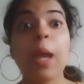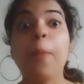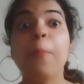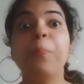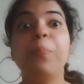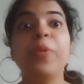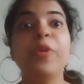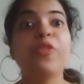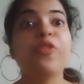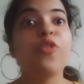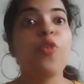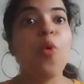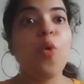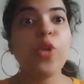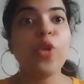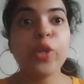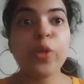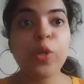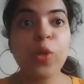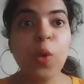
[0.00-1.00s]
before
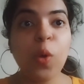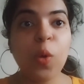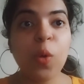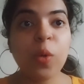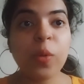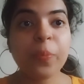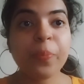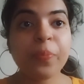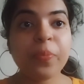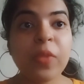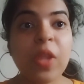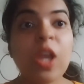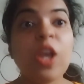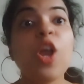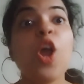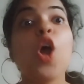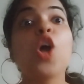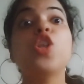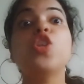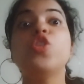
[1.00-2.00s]
you go,
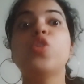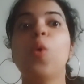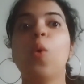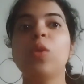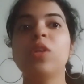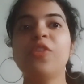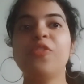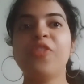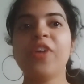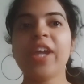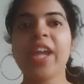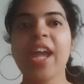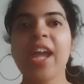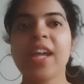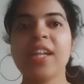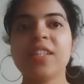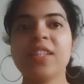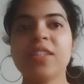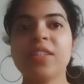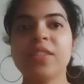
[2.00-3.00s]
don't
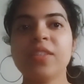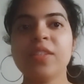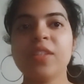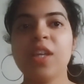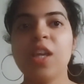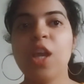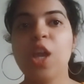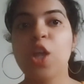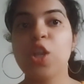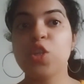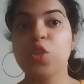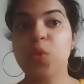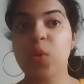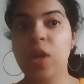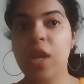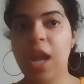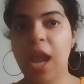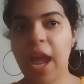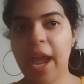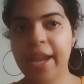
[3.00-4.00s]
forget to
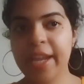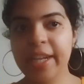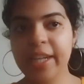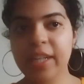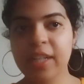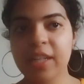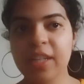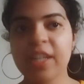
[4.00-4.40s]
like,